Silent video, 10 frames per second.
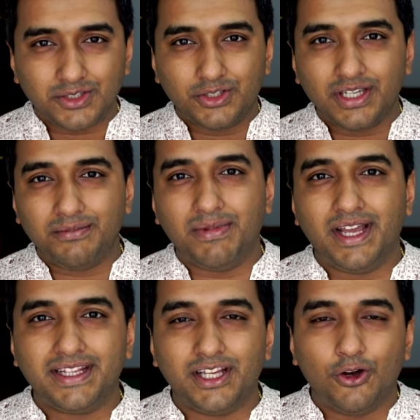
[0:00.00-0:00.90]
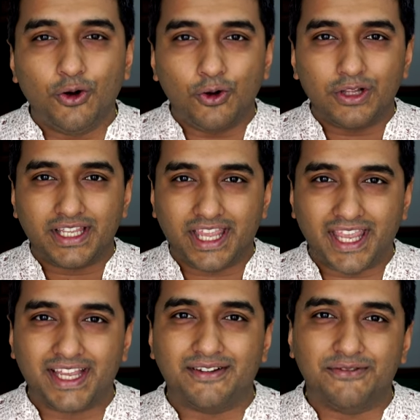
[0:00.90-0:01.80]
you can buy the whole
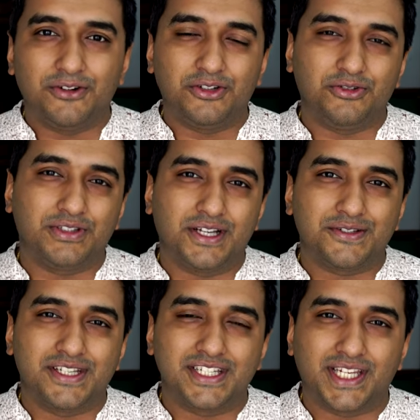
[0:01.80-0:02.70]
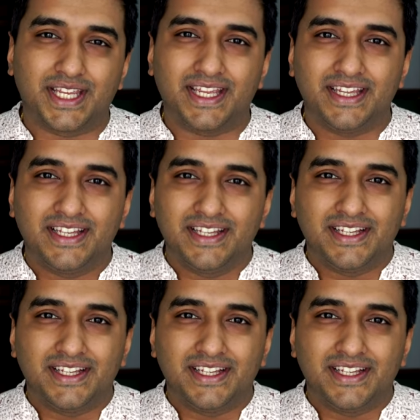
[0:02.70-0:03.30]
cake for 2,000 shinge.